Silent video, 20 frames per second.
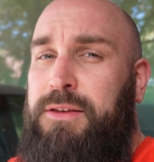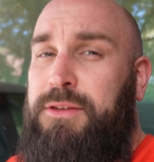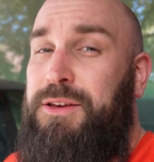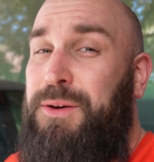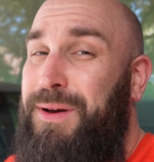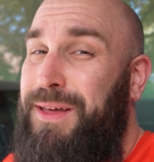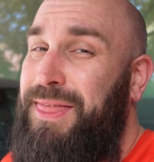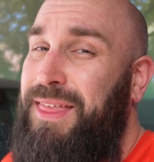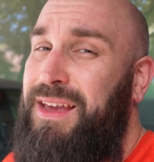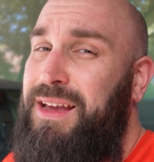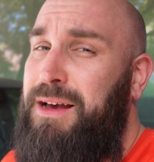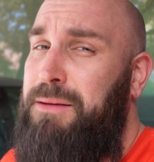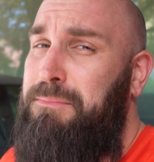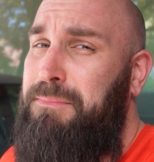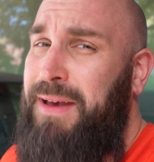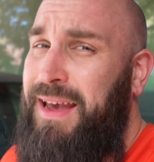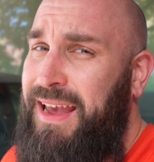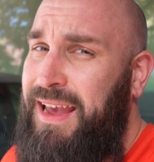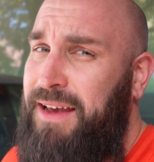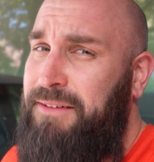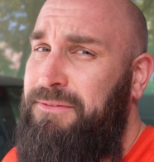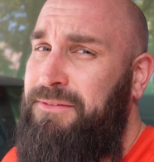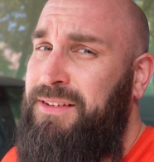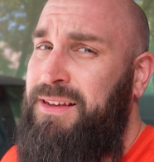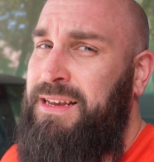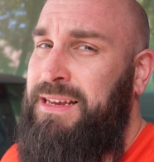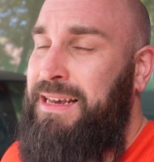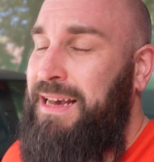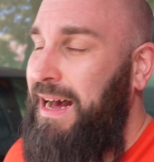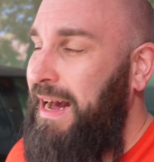So I think I may have
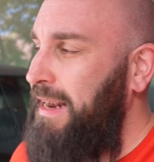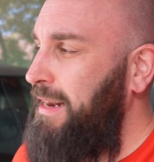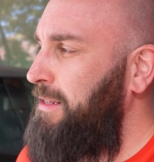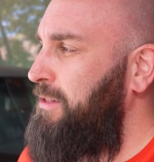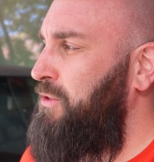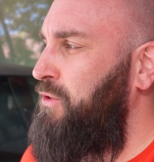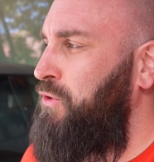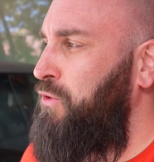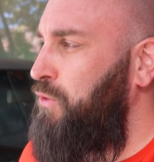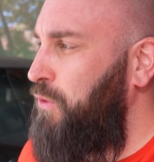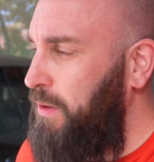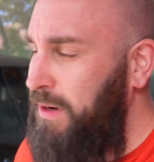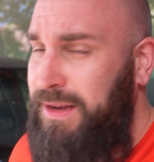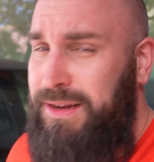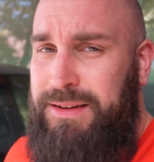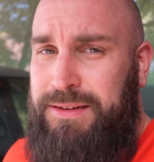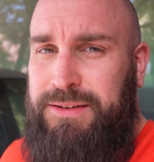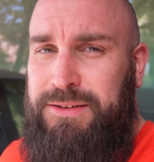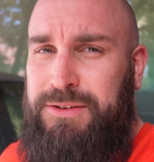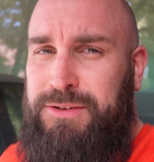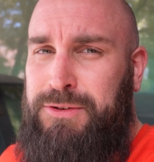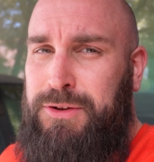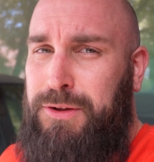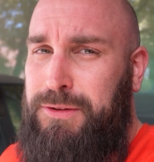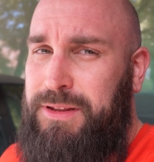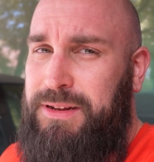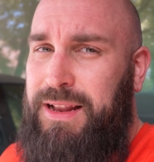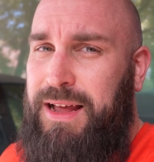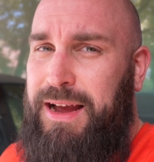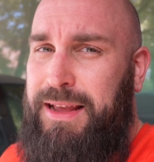kind of sort of
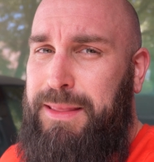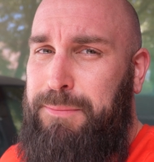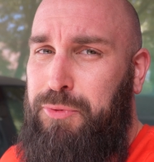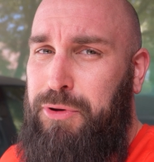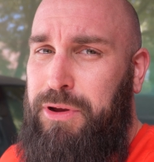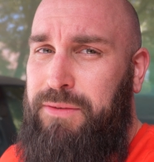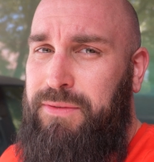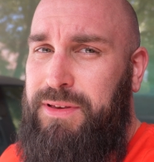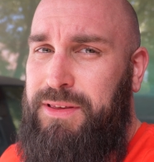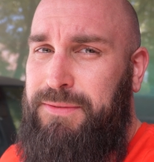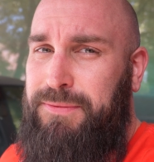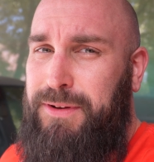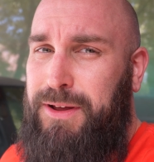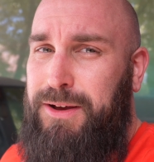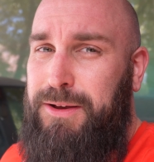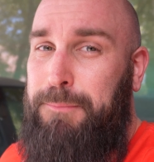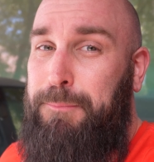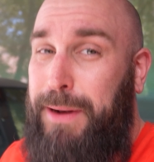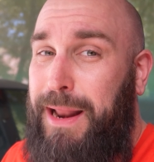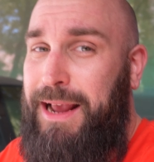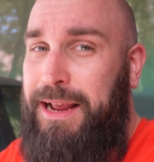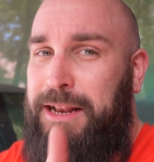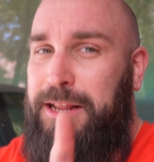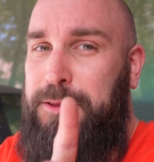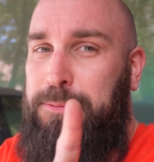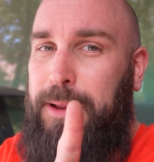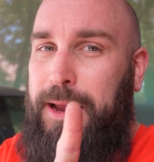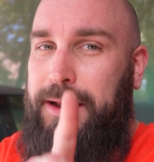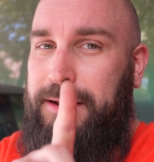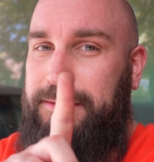told a lie in the previous vlog, but I can
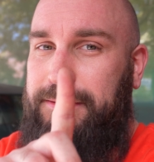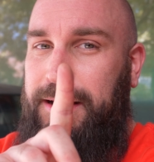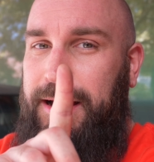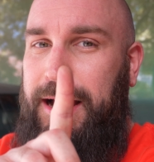explain.